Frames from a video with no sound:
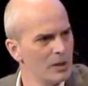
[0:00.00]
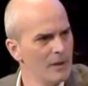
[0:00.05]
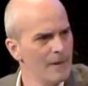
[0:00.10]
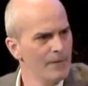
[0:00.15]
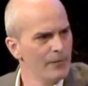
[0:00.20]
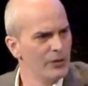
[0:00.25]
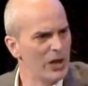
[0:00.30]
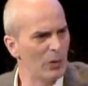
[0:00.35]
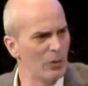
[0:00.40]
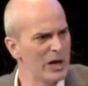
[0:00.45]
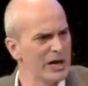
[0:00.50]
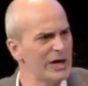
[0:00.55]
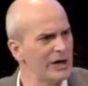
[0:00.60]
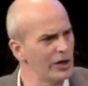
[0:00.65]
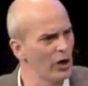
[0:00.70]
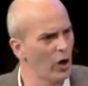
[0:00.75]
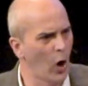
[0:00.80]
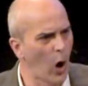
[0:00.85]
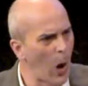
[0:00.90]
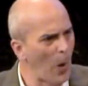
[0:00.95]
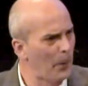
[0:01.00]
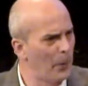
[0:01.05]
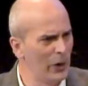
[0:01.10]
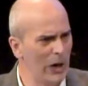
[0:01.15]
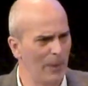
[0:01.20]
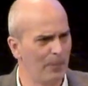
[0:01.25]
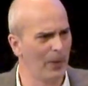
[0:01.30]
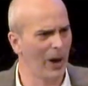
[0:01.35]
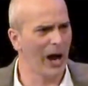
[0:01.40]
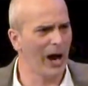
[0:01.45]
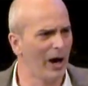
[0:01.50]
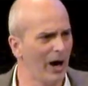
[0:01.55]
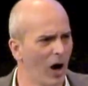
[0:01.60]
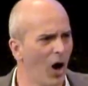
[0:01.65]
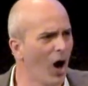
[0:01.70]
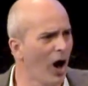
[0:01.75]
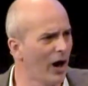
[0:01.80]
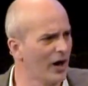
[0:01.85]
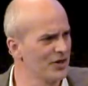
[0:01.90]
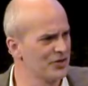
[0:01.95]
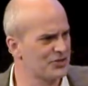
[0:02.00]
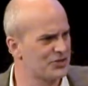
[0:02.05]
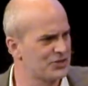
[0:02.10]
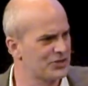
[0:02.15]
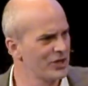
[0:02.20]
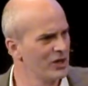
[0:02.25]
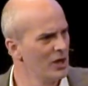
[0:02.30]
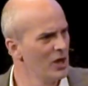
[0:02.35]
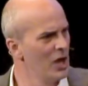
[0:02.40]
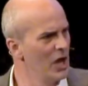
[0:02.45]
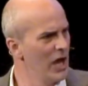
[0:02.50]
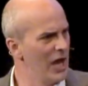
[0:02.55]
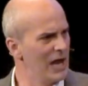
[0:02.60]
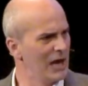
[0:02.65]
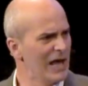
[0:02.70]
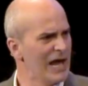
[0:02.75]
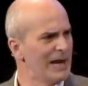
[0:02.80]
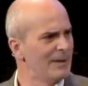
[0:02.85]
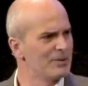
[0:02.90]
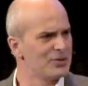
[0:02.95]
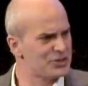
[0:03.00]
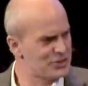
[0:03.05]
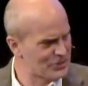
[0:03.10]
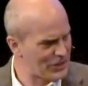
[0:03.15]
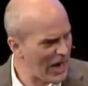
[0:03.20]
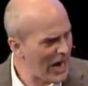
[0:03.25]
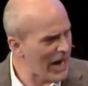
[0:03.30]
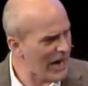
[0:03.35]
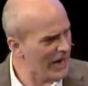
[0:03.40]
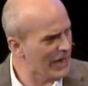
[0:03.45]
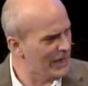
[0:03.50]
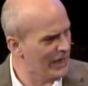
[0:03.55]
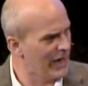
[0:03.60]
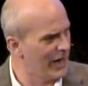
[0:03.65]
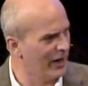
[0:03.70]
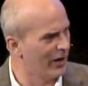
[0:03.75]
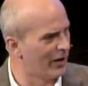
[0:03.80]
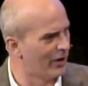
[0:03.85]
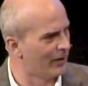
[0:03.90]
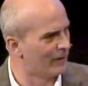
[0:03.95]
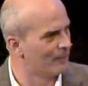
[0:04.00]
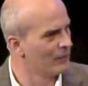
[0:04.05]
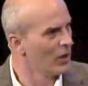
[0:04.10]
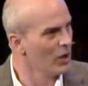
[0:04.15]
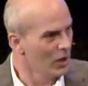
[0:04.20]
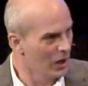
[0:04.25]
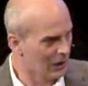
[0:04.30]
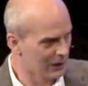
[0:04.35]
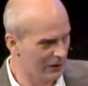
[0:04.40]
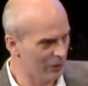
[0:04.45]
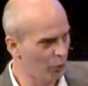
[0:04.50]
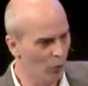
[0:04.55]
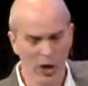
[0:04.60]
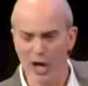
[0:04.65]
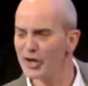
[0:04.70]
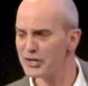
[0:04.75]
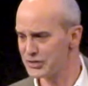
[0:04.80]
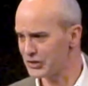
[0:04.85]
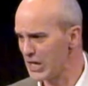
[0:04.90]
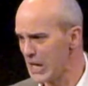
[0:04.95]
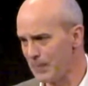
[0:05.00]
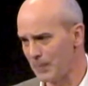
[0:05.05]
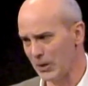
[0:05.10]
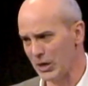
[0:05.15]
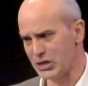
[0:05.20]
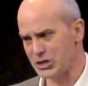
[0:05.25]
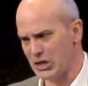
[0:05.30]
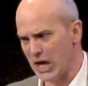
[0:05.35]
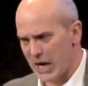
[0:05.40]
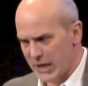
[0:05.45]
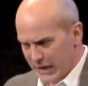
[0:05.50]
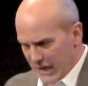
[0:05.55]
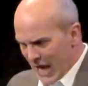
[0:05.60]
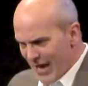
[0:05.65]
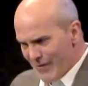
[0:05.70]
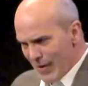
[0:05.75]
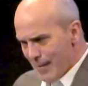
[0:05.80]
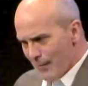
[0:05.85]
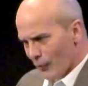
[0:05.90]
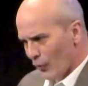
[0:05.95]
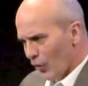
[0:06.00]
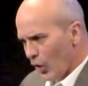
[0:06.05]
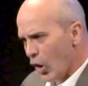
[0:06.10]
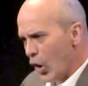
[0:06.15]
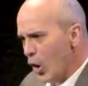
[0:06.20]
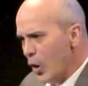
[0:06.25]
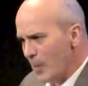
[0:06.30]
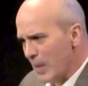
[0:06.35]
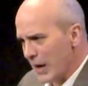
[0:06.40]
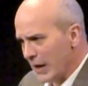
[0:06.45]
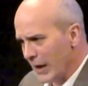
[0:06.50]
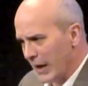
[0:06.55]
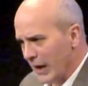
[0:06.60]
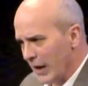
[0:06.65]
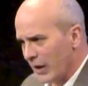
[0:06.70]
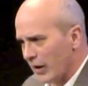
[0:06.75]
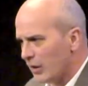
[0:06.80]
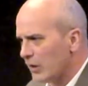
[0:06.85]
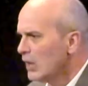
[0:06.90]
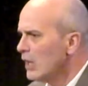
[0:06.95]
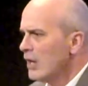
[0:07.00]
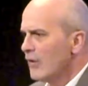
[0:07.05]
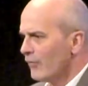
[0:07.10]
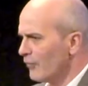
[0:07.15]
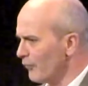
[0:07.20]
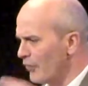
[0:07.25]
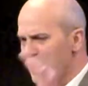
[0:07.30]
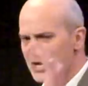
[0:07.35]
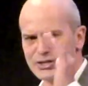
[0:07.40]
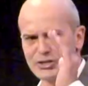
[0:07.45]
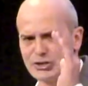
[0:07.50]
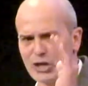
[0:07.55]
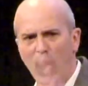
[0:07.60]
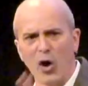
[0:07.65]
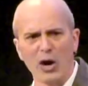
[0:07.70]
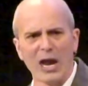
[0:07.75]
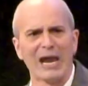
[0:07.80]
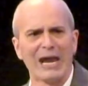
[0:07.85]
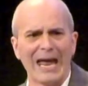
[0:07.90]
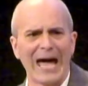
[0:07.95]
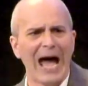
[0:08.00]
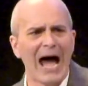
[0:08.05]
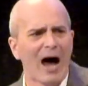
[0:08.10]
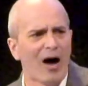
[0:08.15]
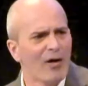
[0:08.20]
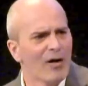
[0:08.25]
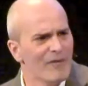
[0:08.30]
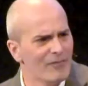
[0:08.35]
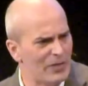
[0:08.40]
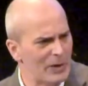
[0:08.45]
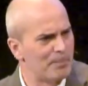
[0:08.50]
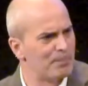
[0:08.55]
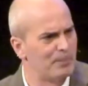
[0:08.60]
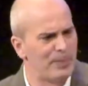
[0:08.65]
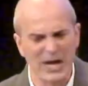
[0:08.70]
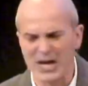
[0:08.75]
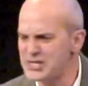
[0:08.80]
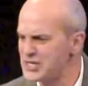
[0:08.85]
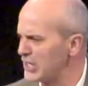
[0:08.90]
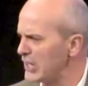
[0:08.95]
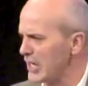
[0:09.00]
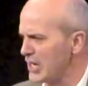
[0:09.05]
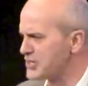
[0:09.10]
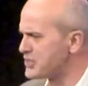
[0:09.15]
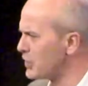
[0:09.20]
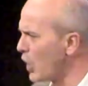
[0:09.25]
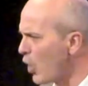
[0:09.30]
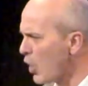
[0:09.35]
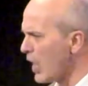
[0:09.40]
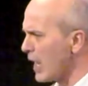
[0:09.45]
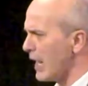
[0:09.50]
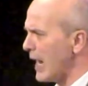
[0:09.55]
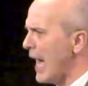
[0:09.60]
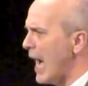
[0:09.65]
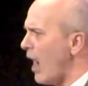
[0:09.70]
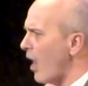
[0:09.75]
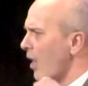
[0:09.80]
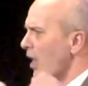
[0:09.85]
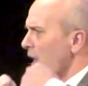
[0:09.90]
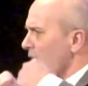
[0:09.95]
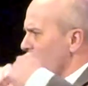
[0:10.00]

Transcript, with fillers: That we need to open up our hearts and let him stay in here. We'll sleep in the shed. Give him room in here. Friends, don't allow the busyness. Don't allow the